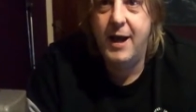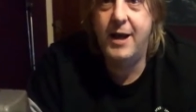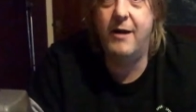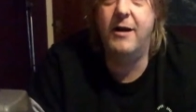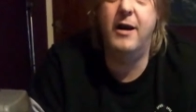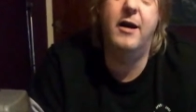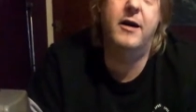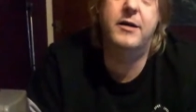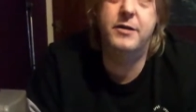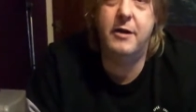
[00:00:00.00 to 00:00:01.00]
Yeah, like,
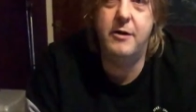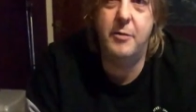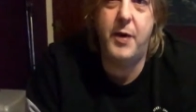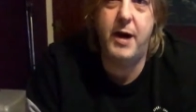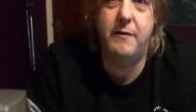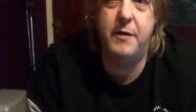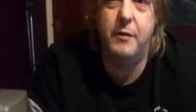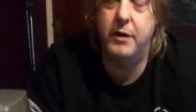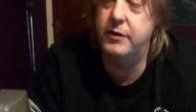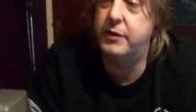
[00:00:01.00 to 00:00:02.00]
like, I can show you a pair if you
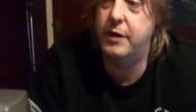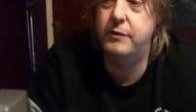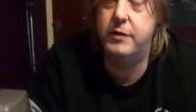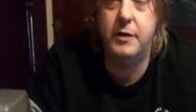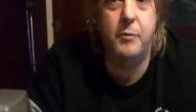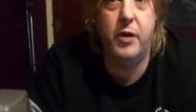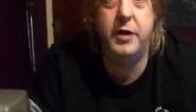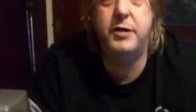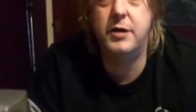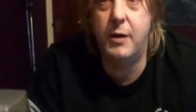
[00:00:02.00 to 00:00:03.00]
want. So someone
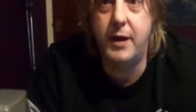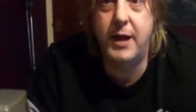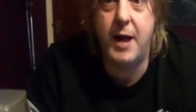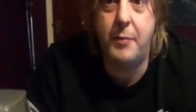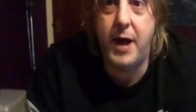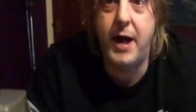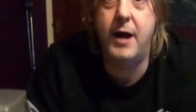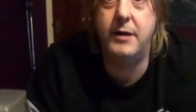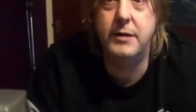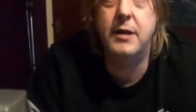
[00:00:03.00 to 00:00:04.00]
is showing their
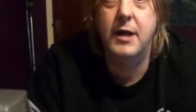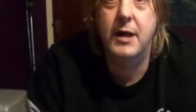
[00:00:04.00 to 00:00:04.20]
pairs.